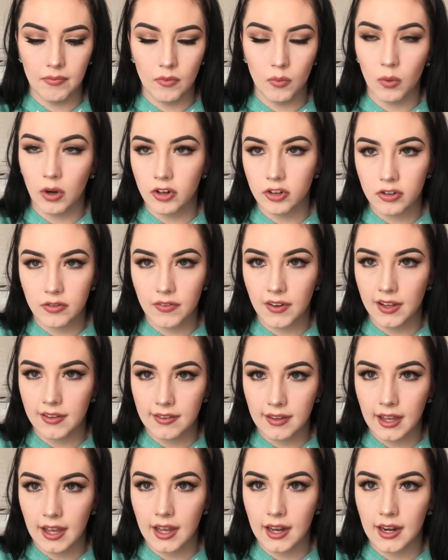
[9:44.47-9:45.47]
wash your face
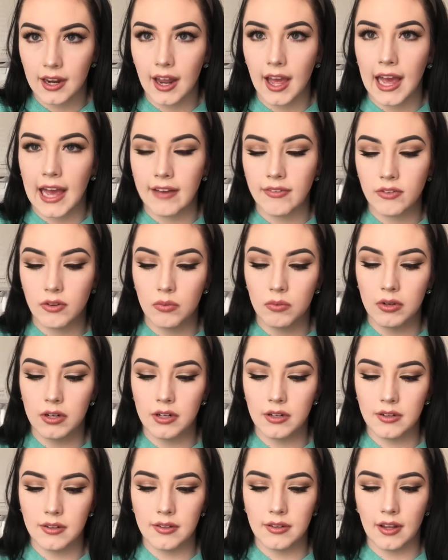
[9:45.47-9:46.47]
again
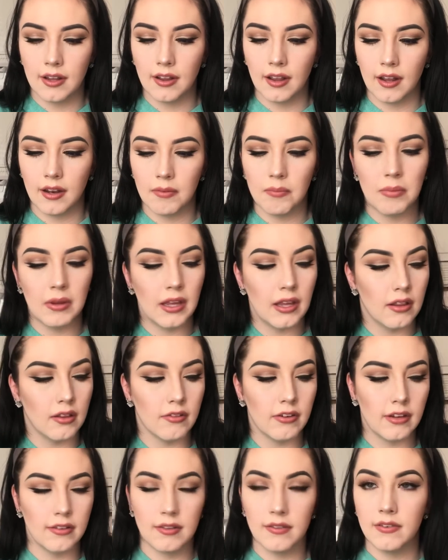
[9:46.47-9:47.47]
afterwards, and then begin the
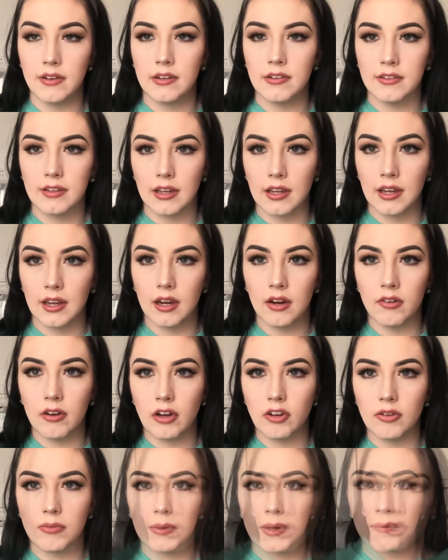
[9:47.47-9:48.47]
rest of your skincare
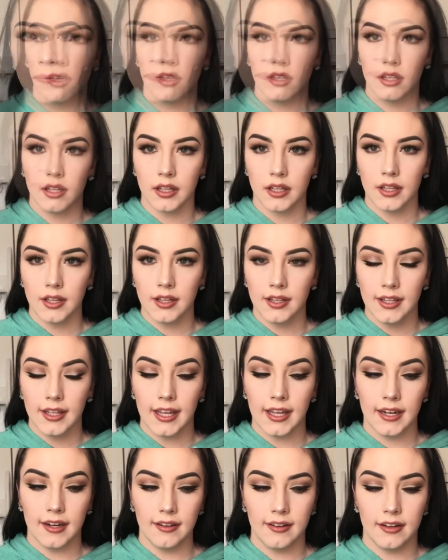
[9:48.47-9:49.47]
regimen.
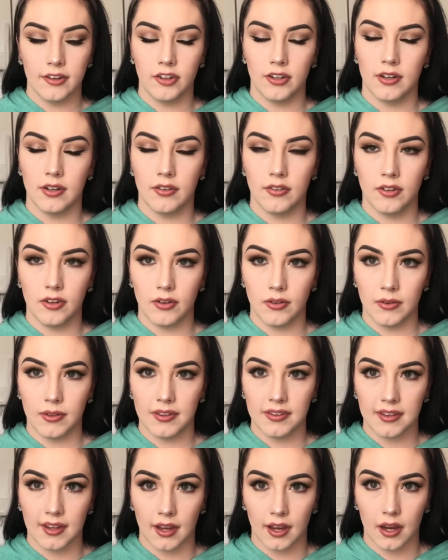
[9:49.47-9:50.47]
In addition to the
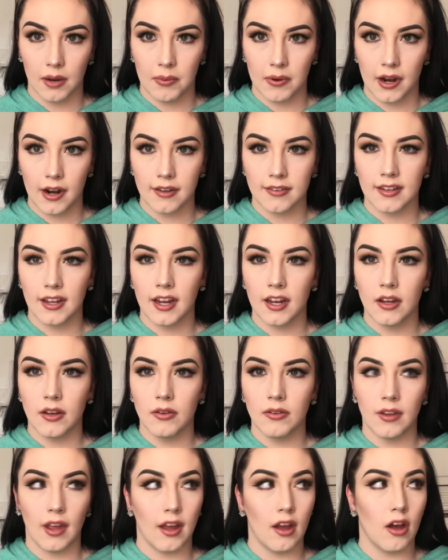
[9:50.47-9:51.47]
skincare products that I
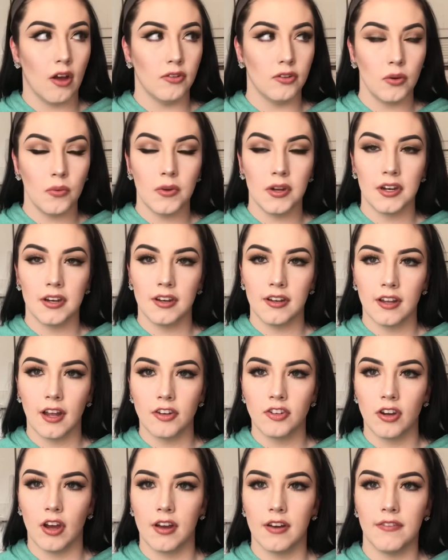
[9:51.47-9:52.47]
use, I also wanted to
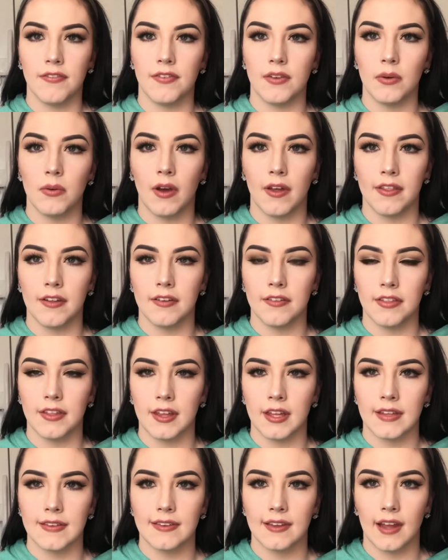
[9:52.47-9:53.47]
touch on a few other
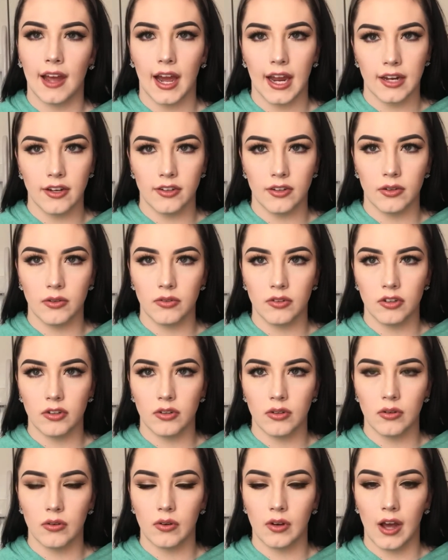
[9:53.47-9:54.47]
things that I do
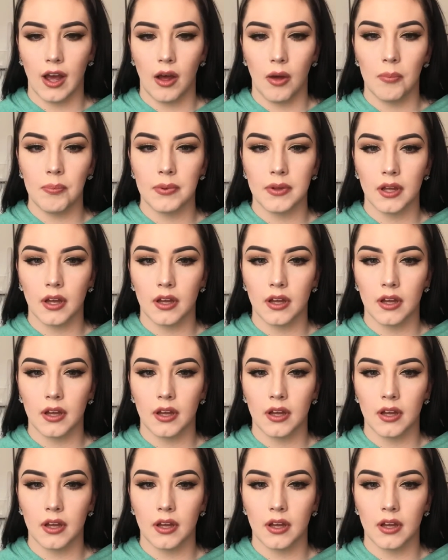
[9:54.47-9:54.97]
to help